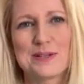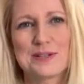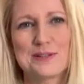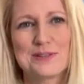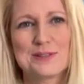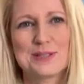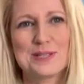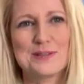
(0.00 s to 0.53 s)
But
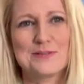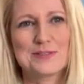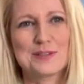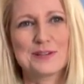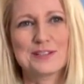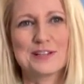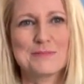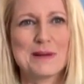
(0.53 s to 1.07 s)
you can see
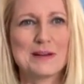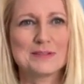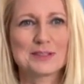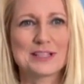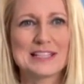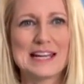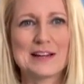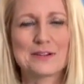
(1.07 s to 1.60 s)
Sauratown Mountain
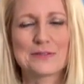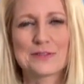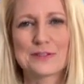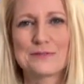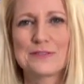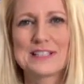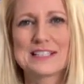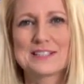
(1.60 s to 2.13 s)
looking out over
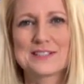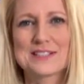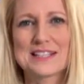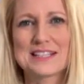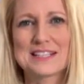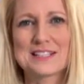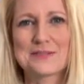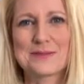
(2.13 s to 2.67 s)
the foothills
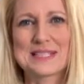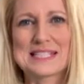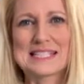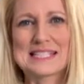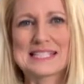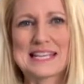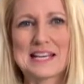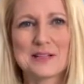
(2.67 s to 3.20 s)
and into
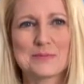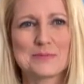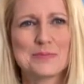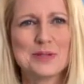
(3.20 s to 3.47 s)
Winston-Salem.